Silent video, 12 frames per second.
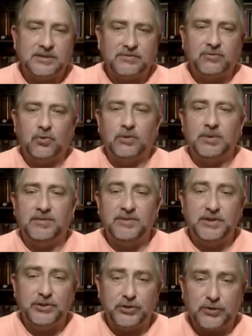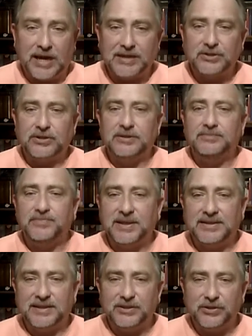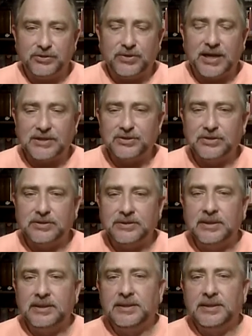a form of distraction, and that distraction